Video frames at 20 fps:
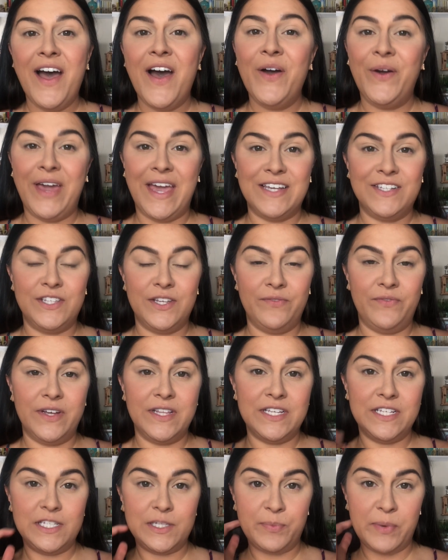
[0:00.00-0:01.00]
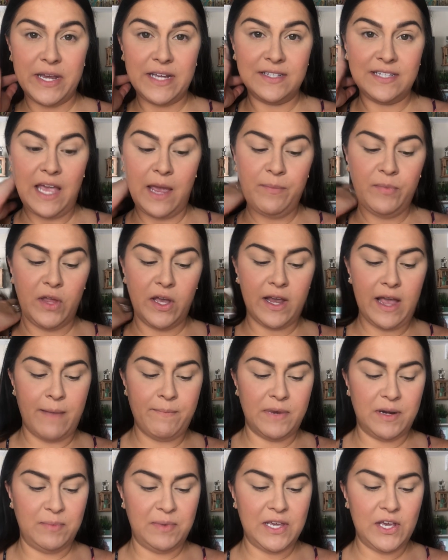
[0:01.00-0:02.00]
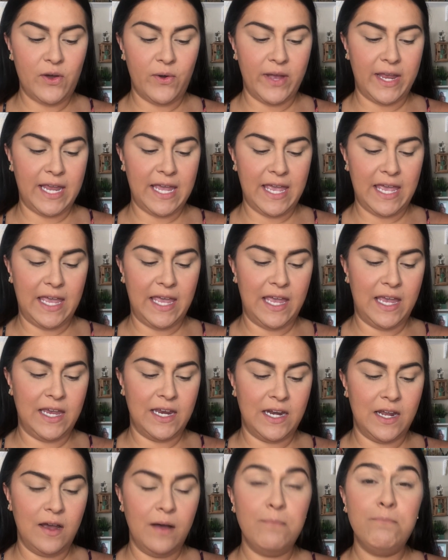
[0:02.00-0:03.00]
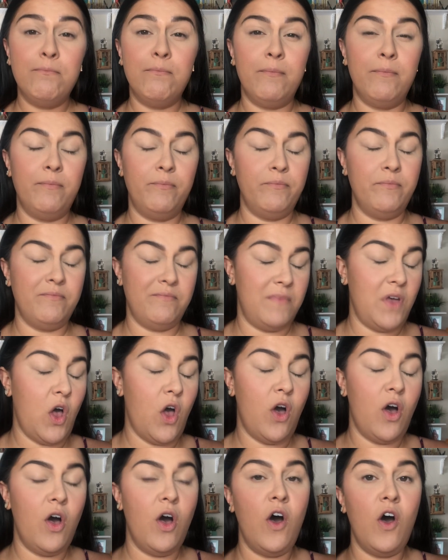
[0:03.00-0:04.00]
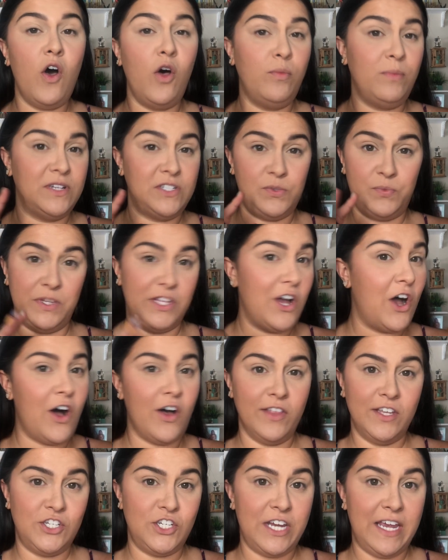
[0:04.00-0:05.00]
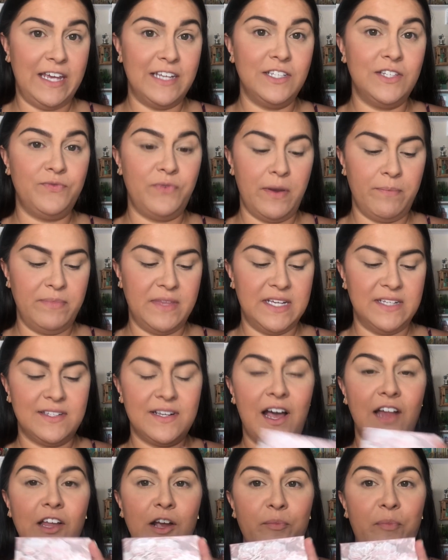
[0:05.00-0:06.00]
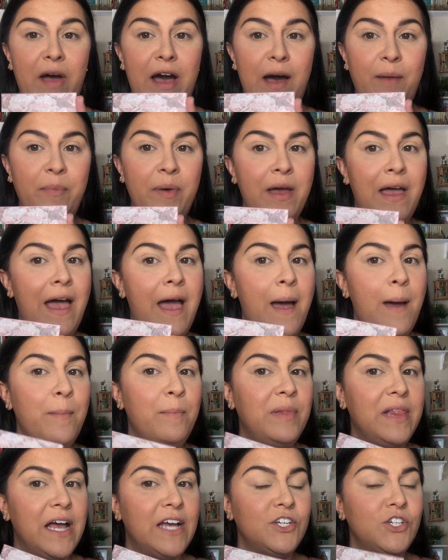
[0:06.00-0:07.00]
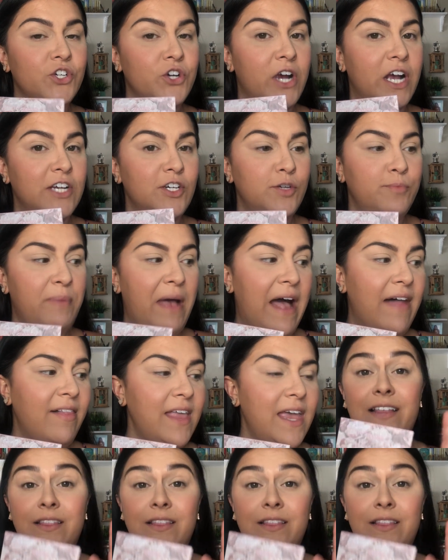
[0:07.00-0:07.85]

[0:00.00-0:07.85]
Okay, so for the springtime look, I'm gonna be going in almost with all the shades from this Colourpop Blush Crush Palette. I